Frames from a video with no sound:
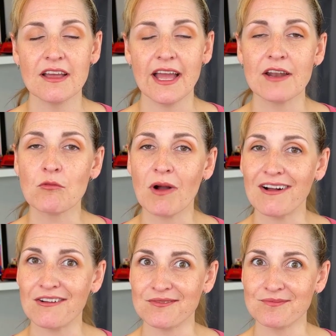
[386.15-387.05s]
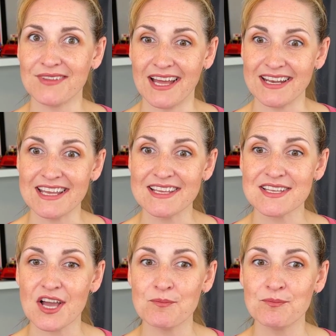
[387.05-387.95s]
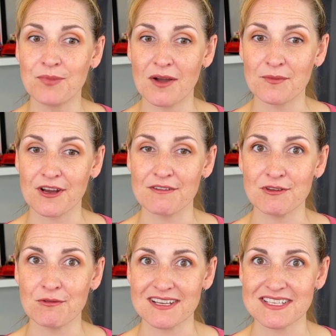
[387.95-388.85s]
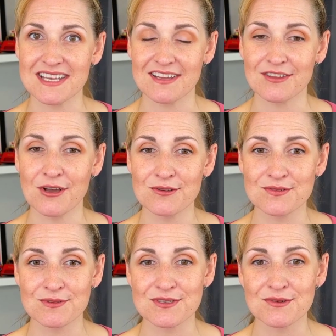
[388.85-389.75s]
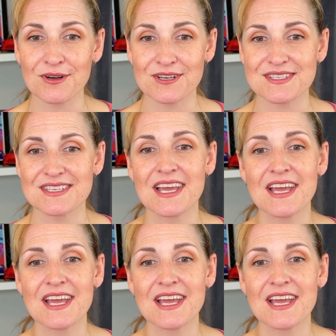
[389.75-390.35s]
And while that is a bummer if you want to stay at those resorts,